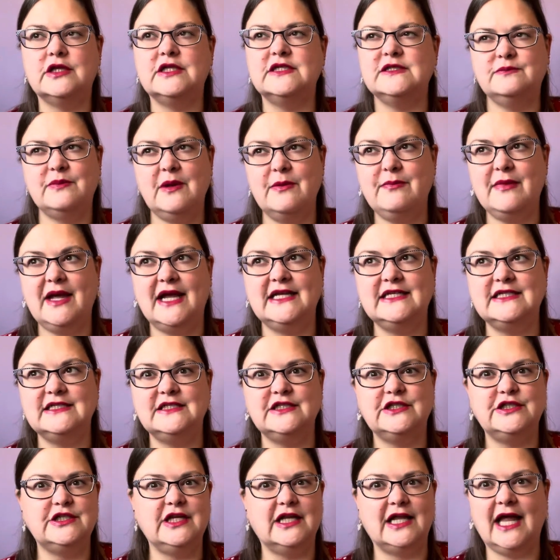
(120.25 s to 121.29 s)
that's been made
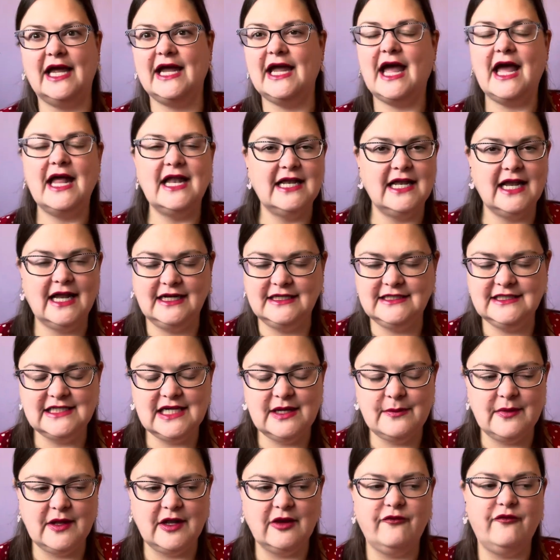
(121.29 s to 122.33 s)
into like a
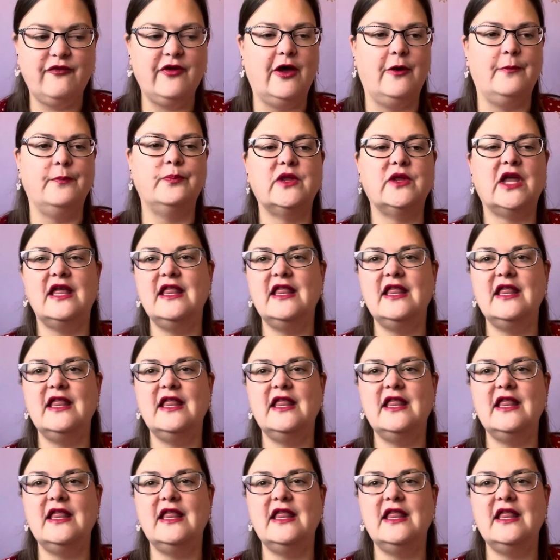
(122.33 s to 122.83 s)
90-minute film,